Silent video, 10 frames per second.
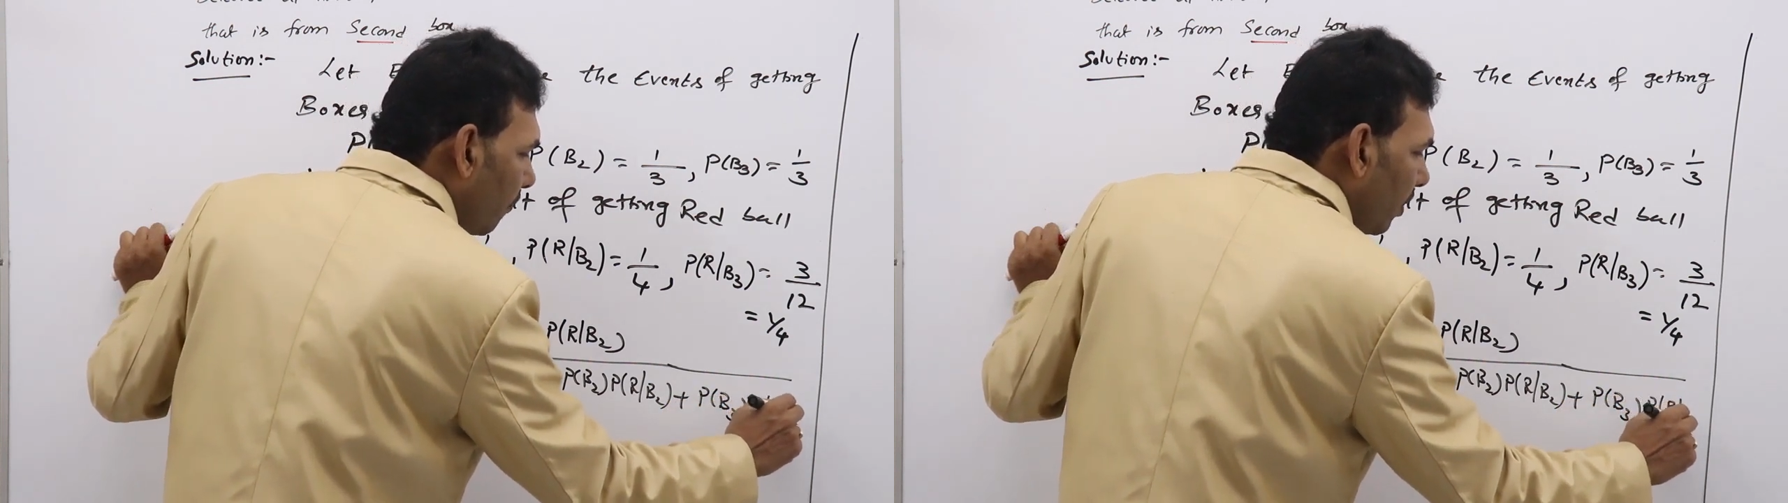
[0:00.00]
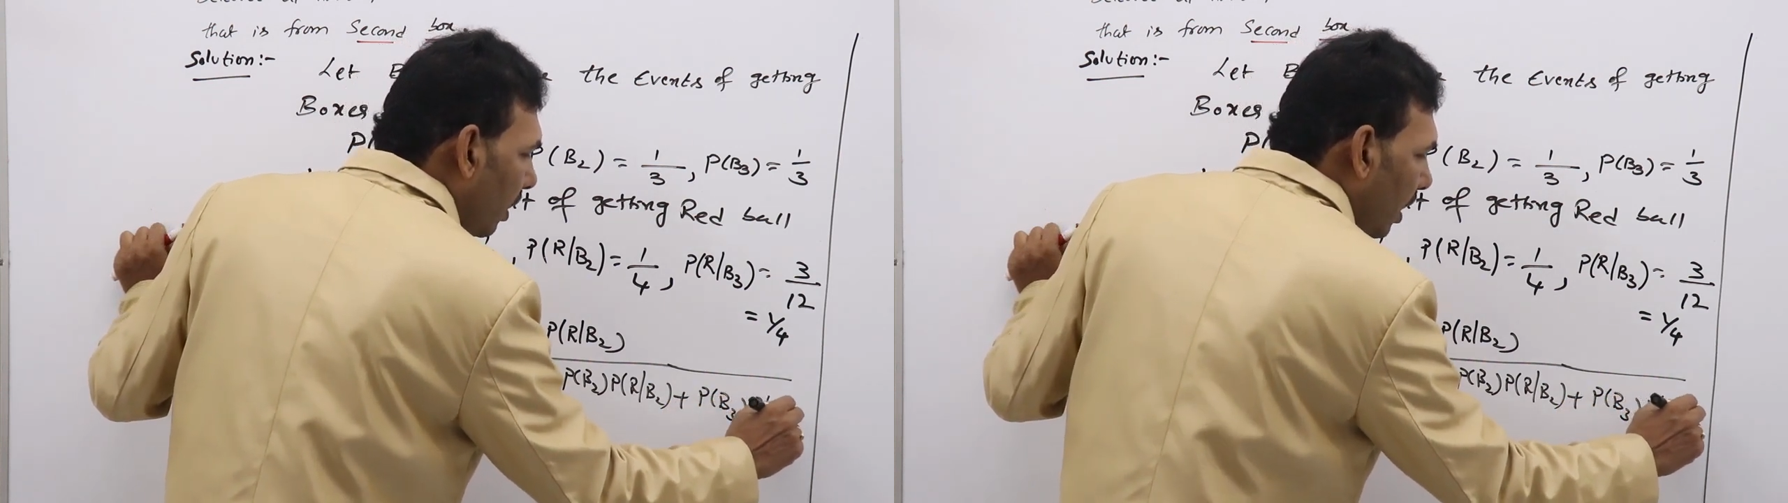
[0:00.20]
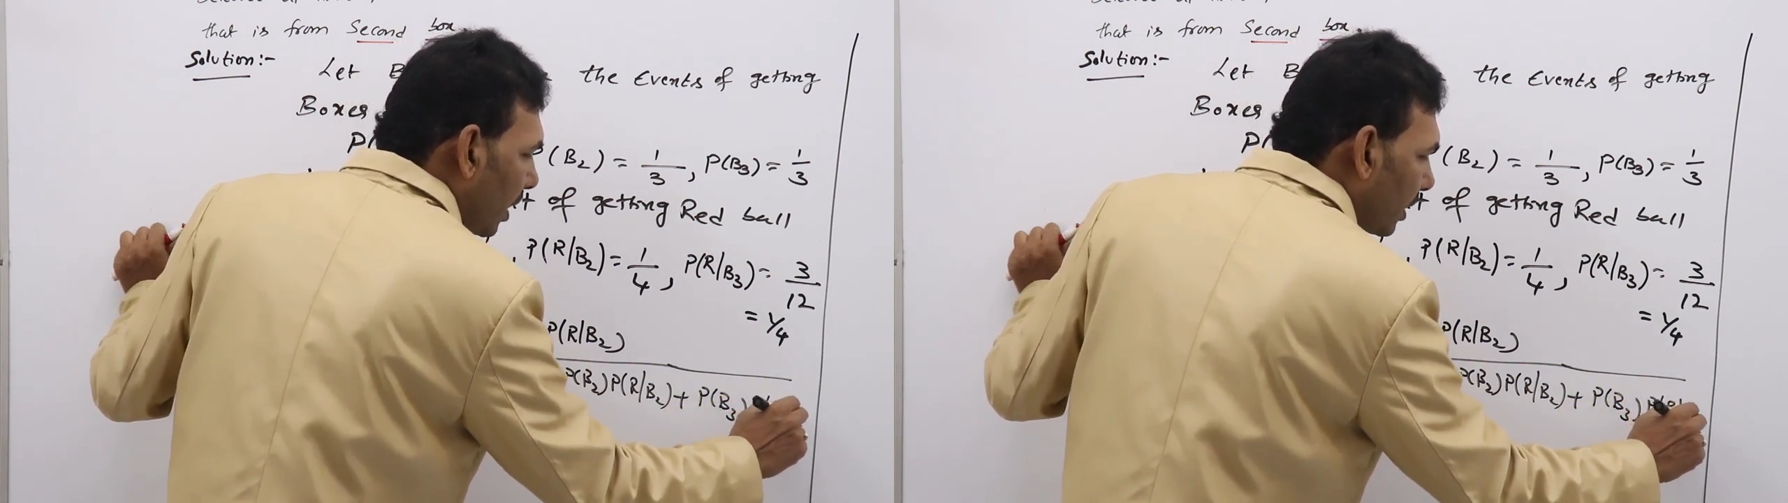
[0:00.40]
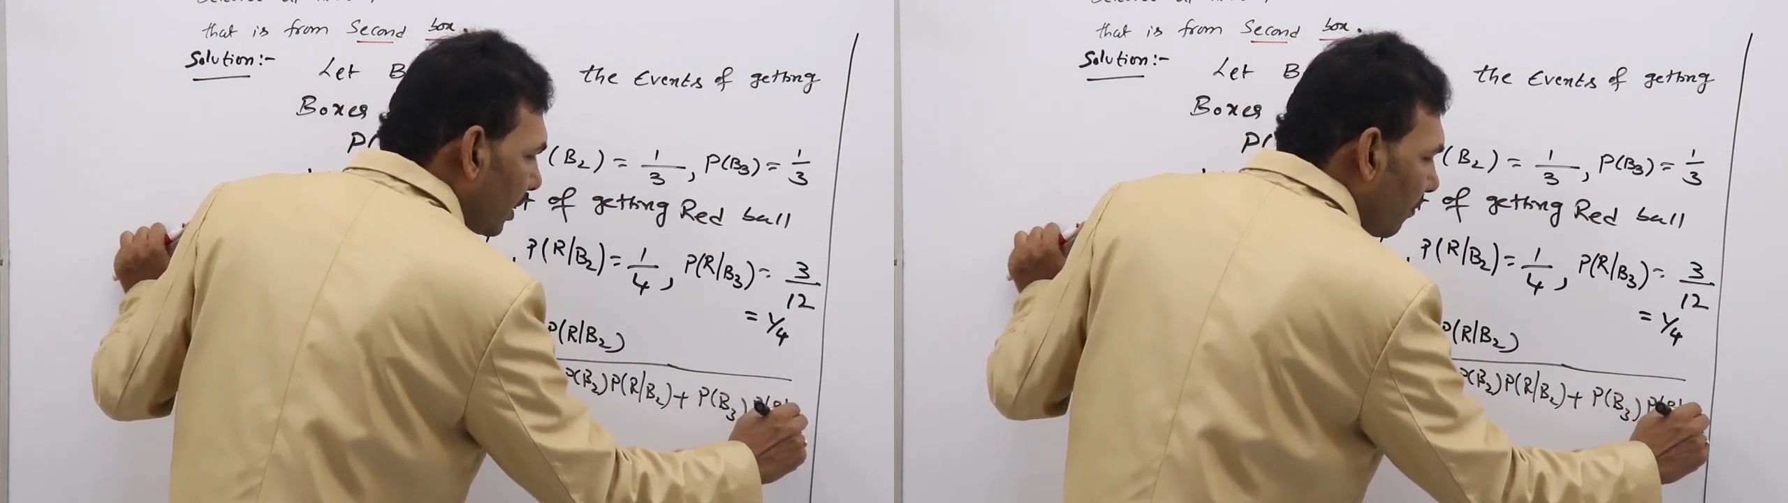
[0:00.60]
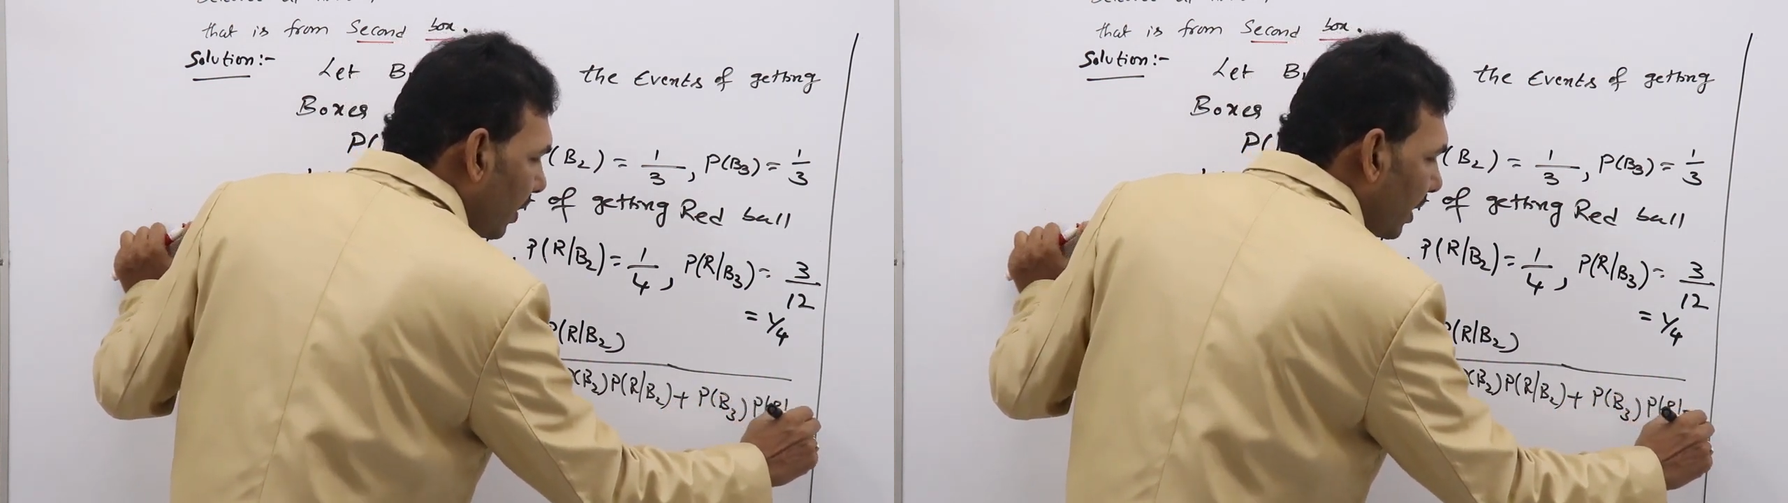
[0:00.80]
R
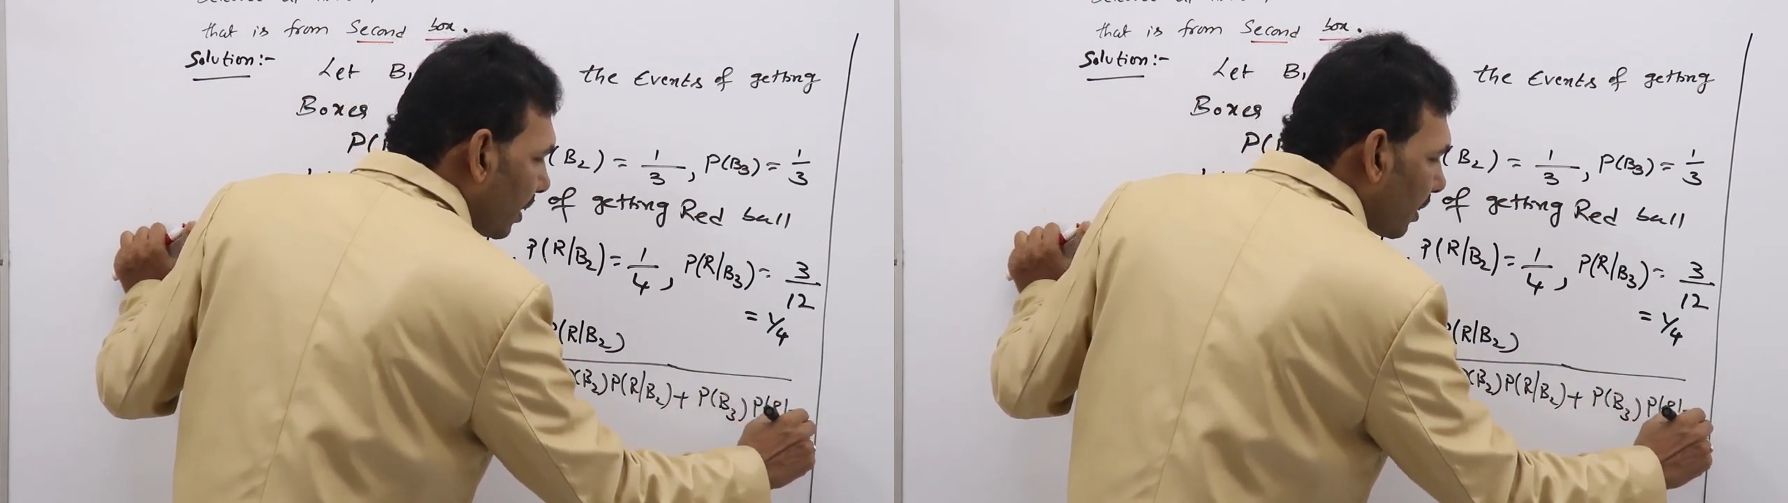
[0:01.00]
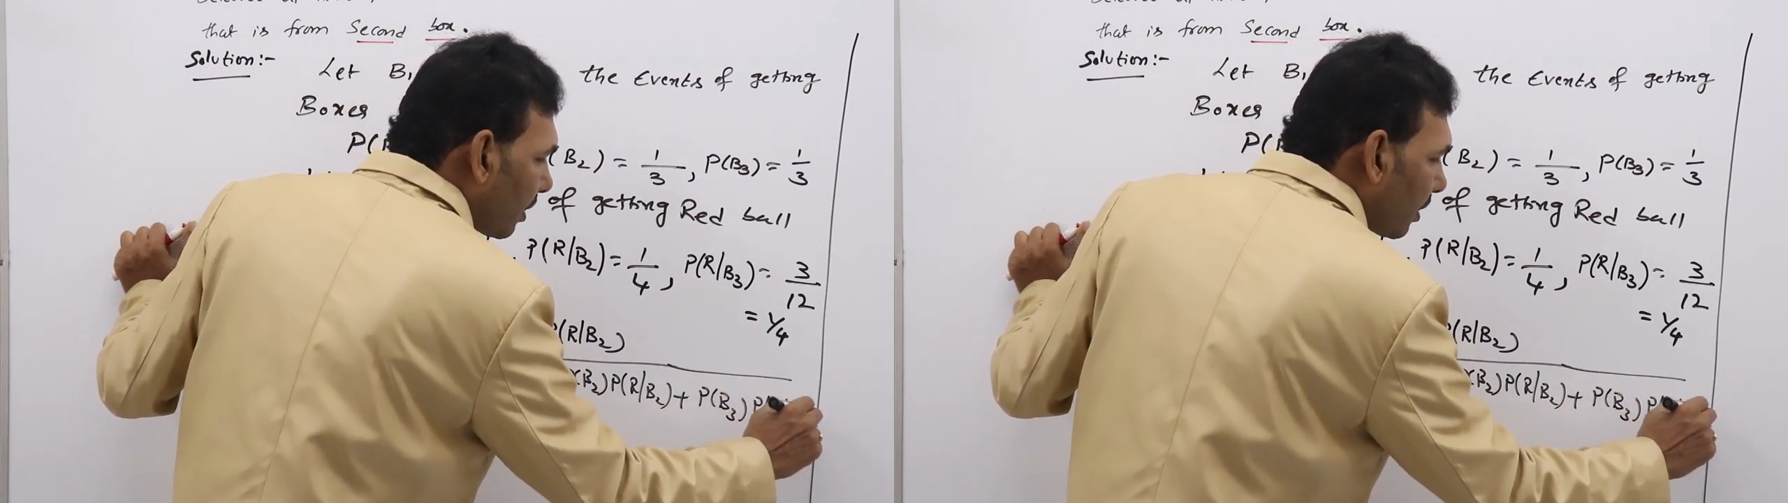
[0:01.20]
given